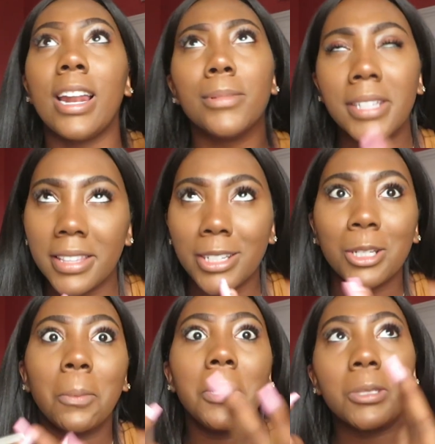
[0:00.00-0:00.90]
and I'm sad that it
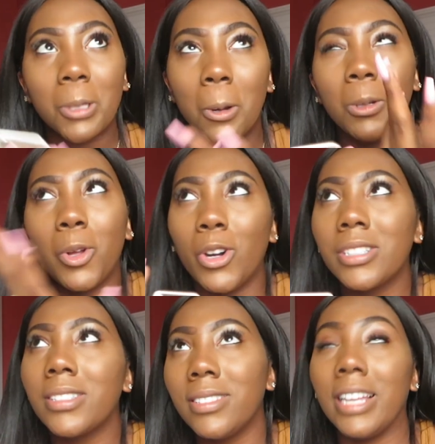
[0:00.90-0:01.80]
took me so
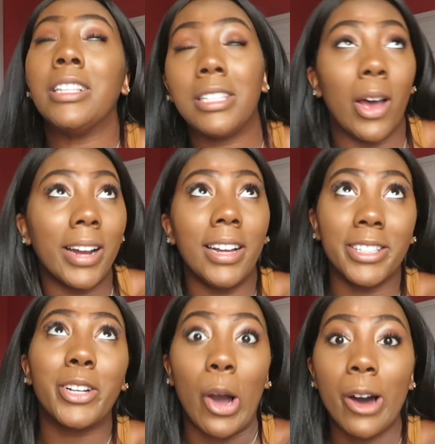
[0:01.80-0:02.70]
long until I got
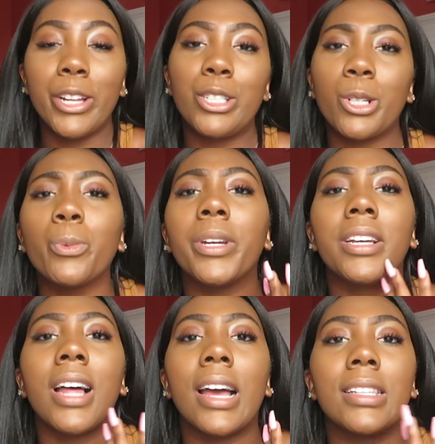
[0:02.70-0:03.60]
to college to
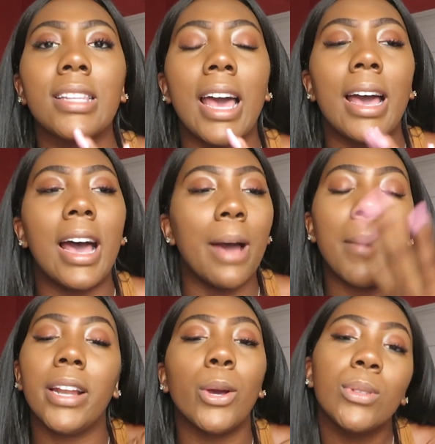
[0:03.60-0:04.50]
realize that
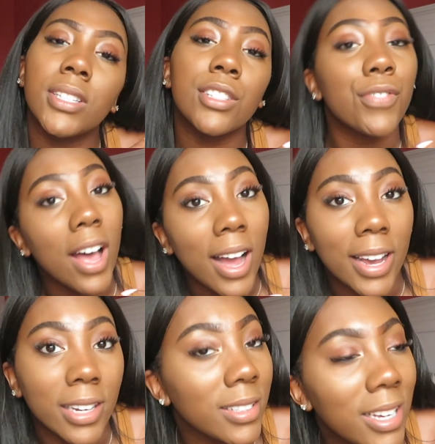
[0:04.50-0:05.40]
my nose is
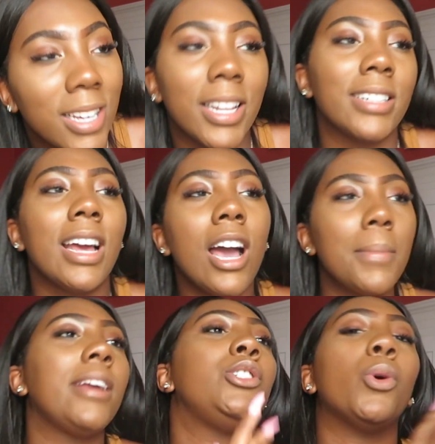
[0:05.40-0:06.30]
fine. Like now I
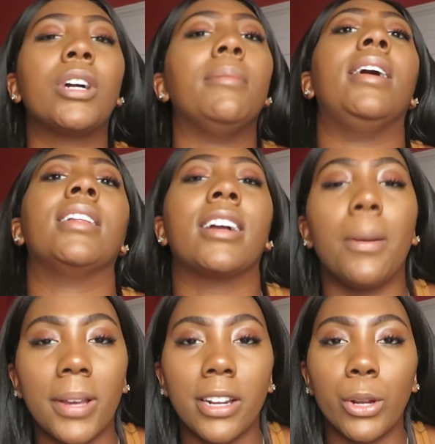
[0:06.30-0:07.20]
might joke about it, like
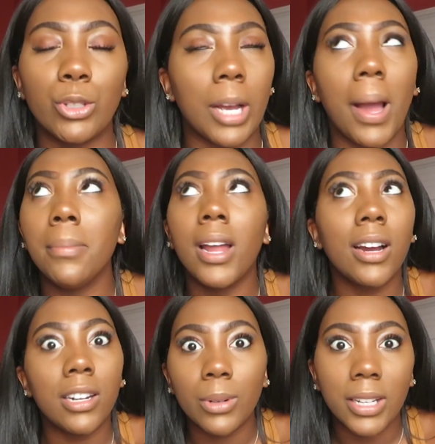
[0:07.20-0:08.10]
I'm gonna get a nose job. I'm
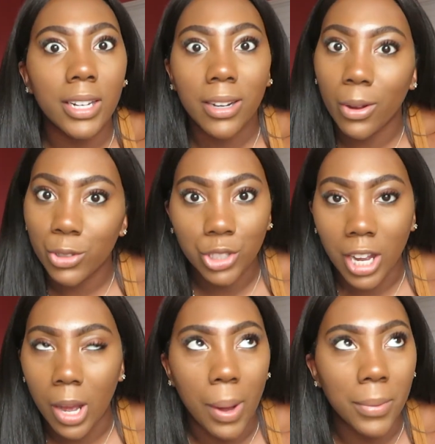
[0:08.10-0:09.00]
not gonna really get a nose
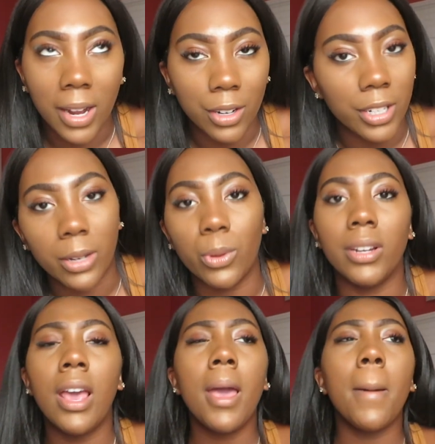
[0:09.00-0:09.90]
job. I'm not gonna get
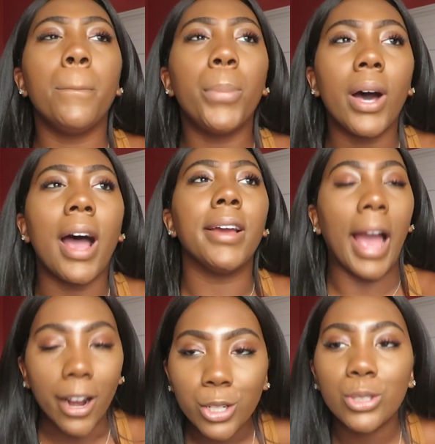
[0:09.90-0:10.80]
one. But I
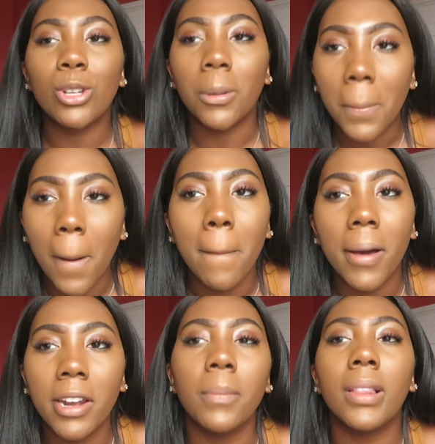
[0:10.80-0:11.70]
actually just told my mom
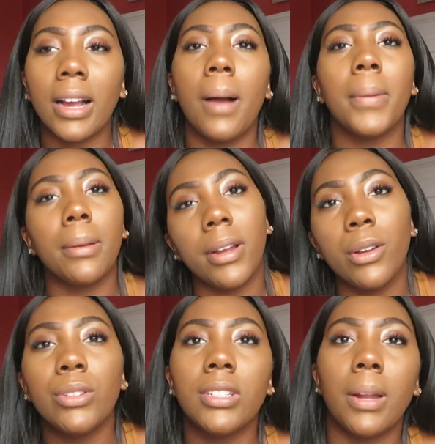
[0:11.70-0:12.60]
about it and be like, I'm gonna get my
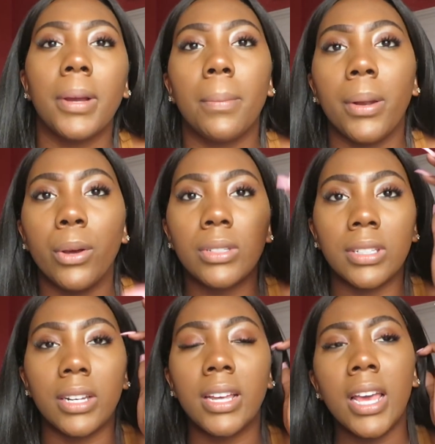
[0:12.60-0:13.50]
nose done, I'm gonna get my nose
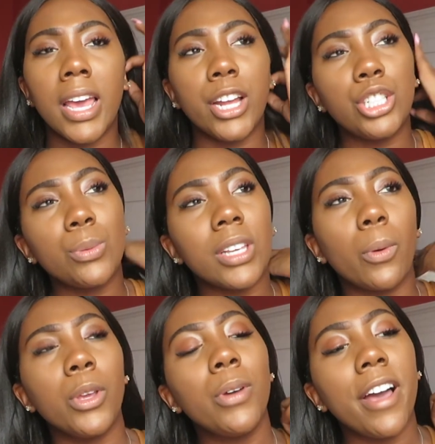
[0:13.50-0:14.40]
done. And she was
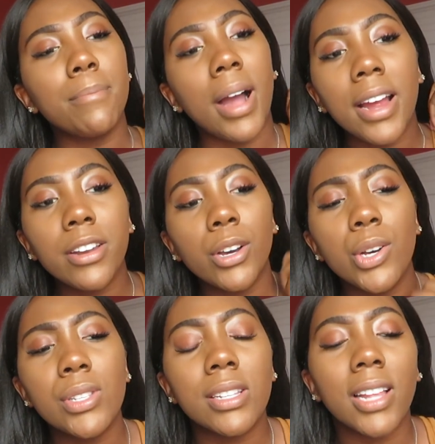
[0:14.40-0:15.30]
like, well, you have my
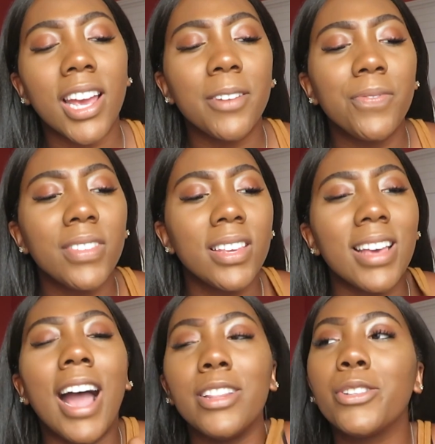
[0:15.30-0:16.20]
nose. And like
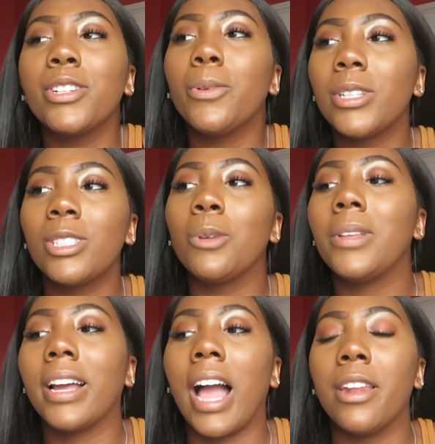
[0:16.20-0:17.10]
I literally would still
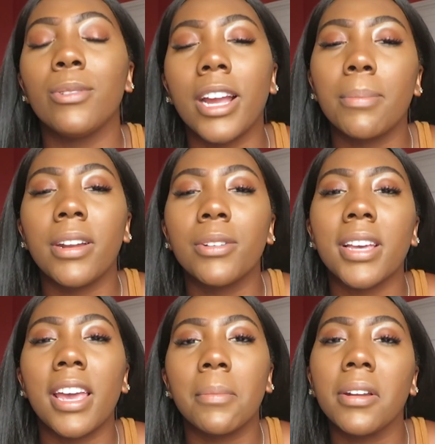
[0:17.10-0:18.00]
be like, I don't like my nose,
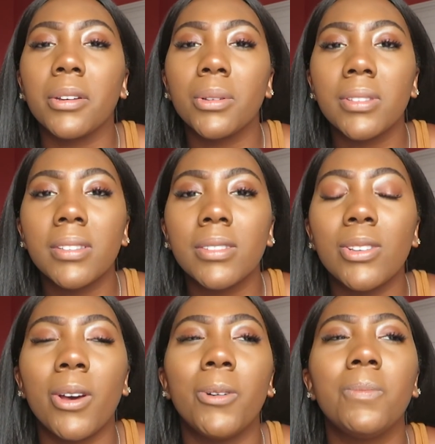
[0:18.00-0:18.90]
I hate my nose.
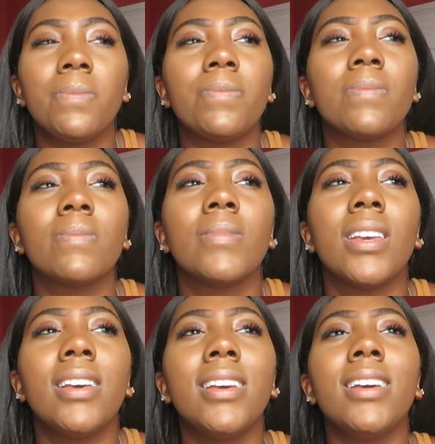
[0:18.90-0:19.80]
So
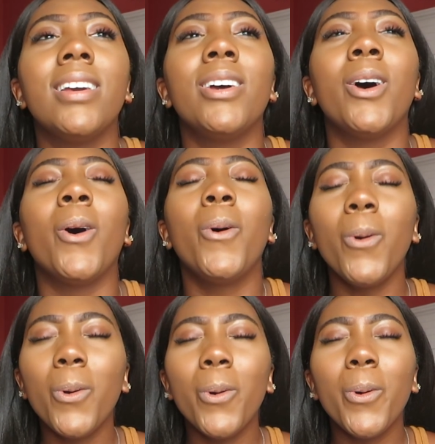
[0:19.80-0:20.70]

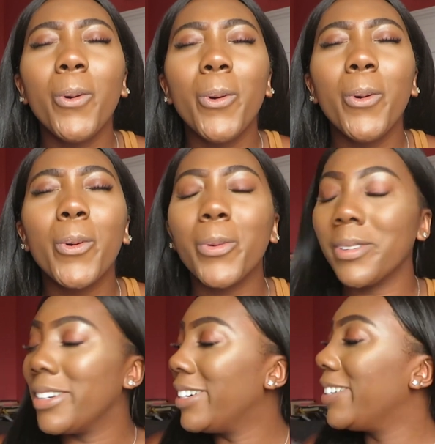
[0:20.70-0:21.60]

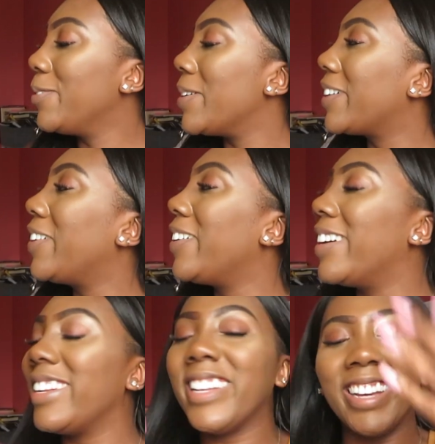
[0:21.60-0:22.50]
oh my
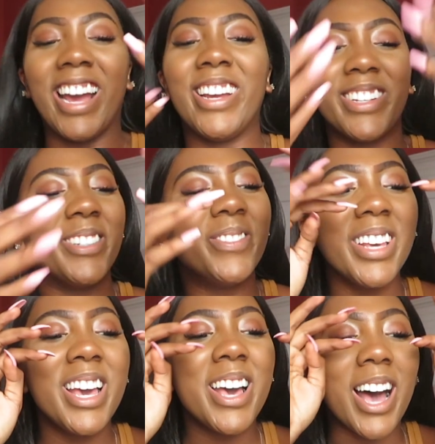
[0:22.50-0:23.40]
god.
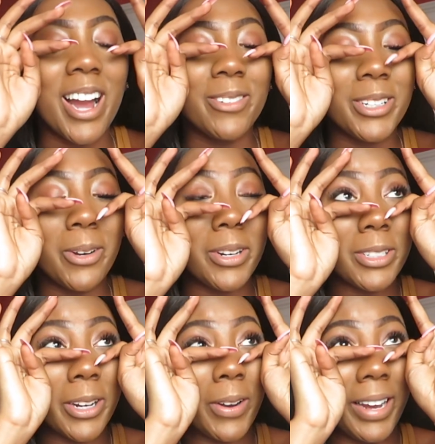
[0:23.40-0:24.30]
I really don't want to
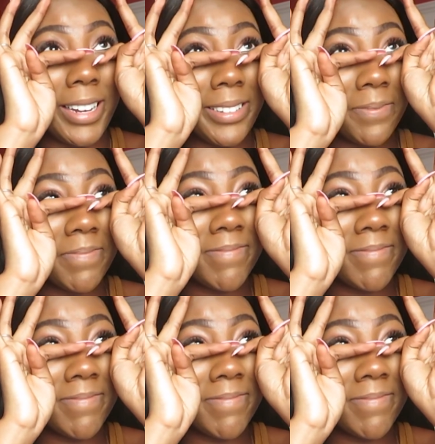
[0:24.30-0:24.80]
start crying.